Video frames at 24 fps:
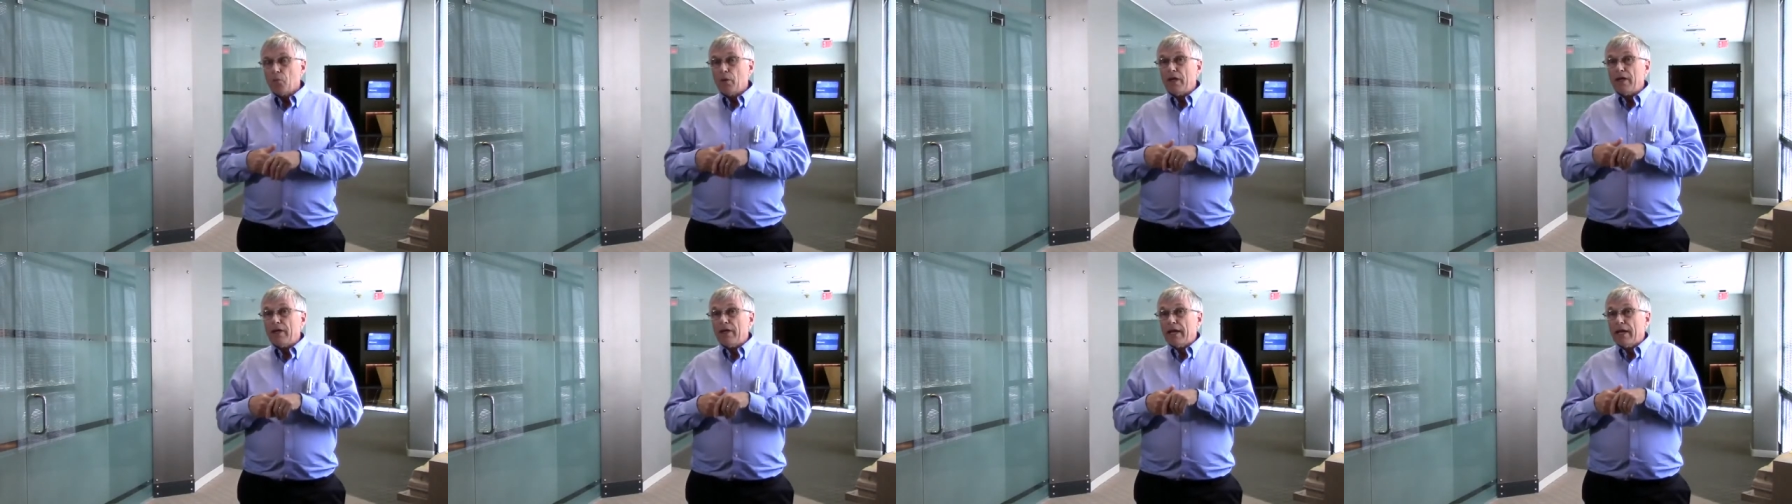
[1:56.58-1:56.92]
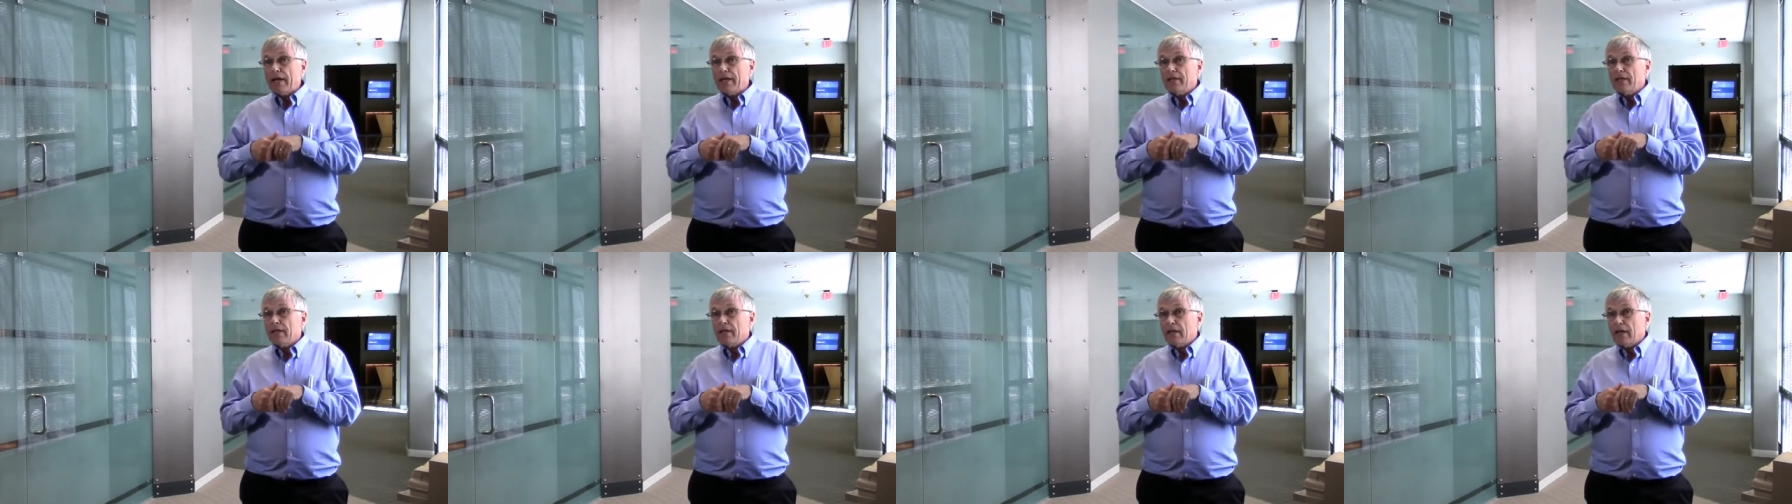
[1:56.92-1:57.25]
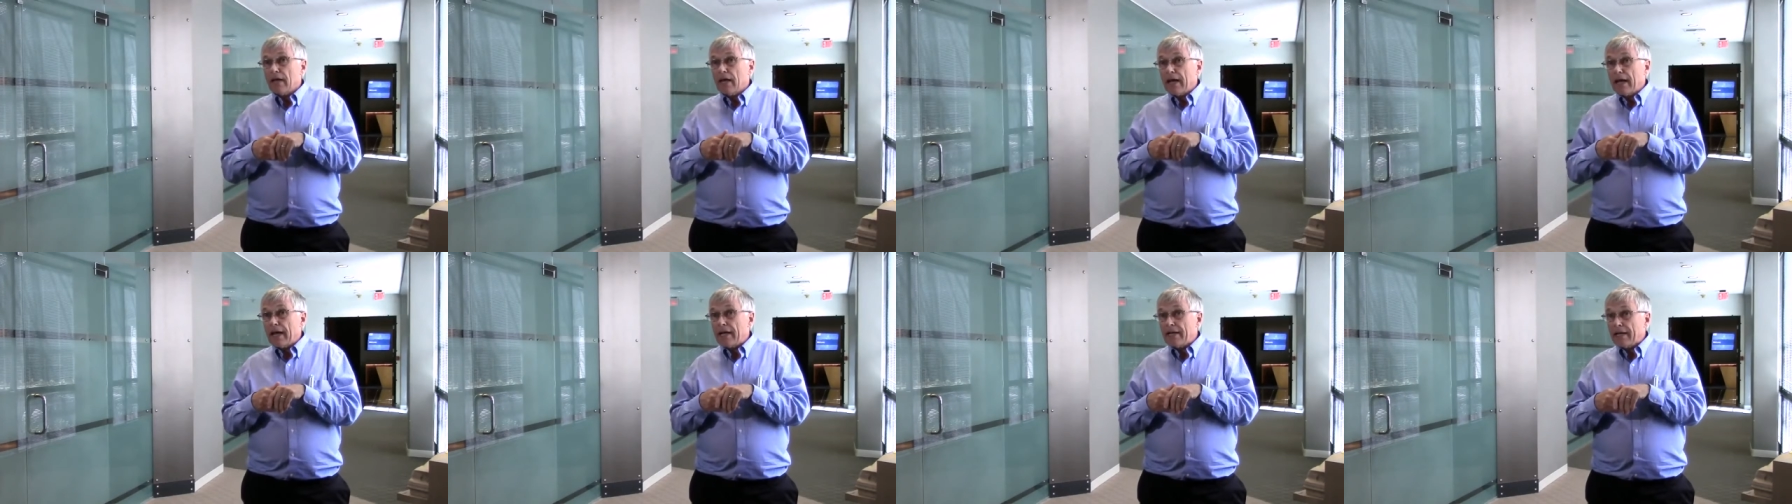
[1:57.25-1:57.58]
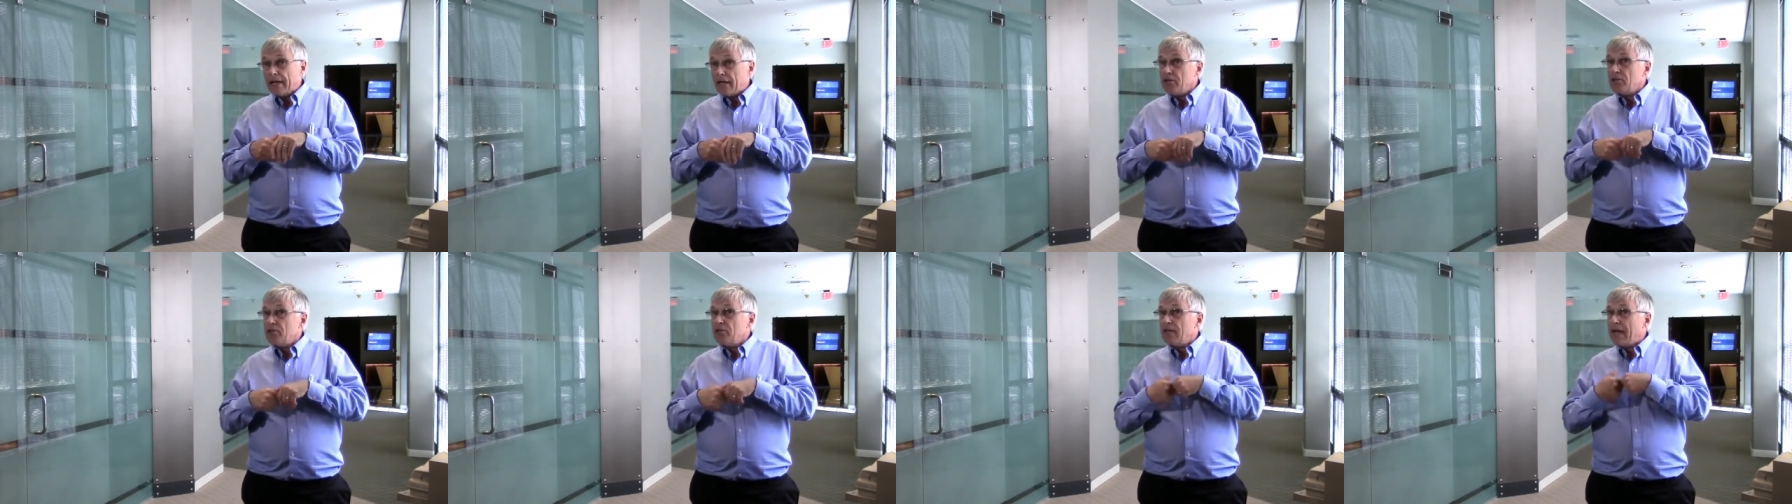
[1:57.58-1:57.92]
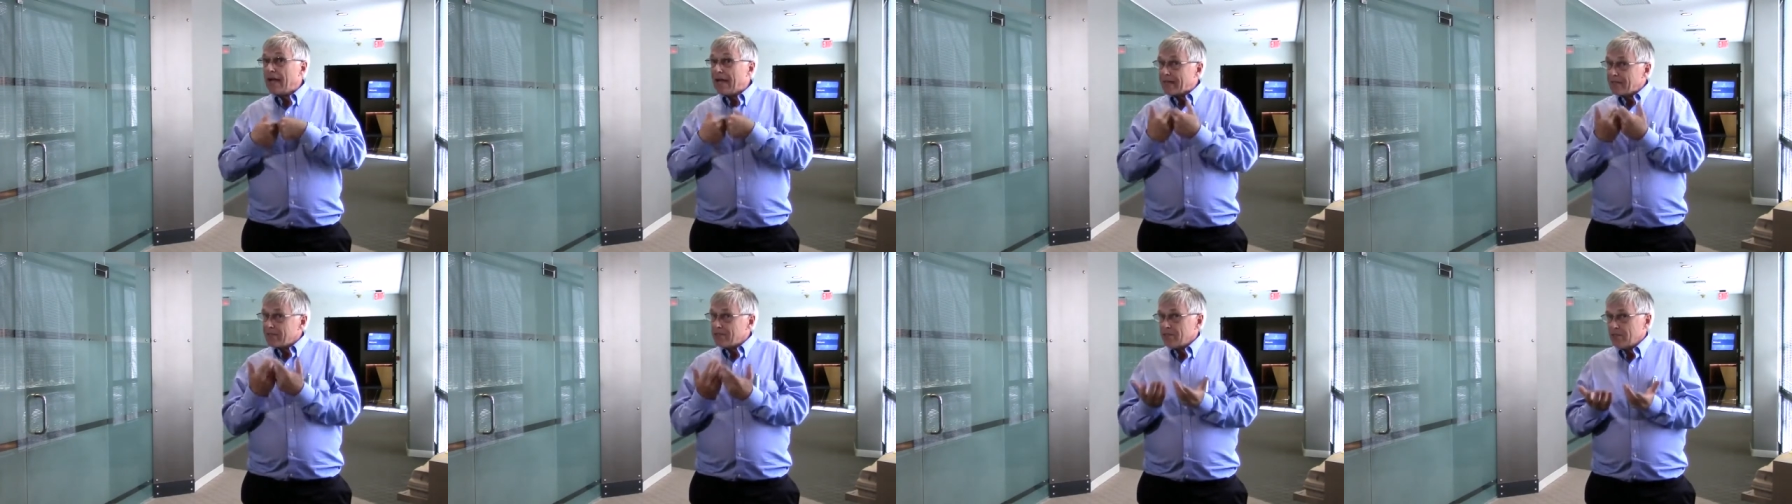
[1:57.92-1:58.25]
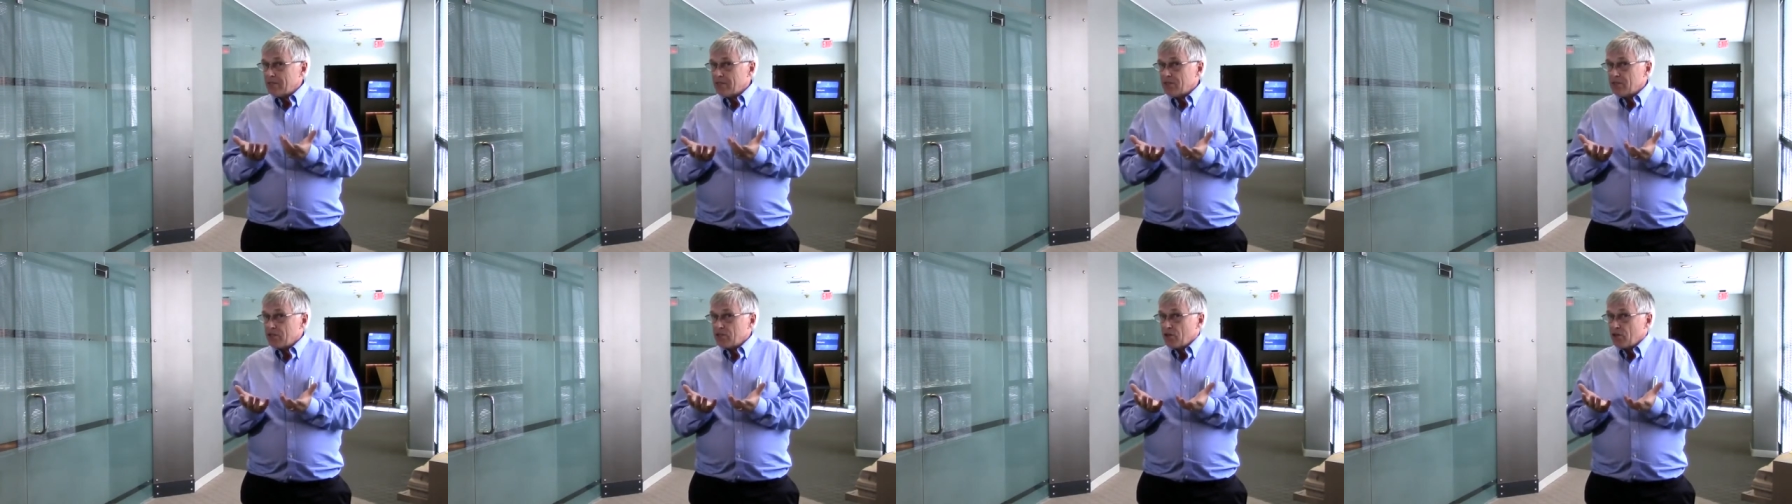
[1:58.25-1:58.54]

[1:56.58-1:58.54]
We can add extra axes.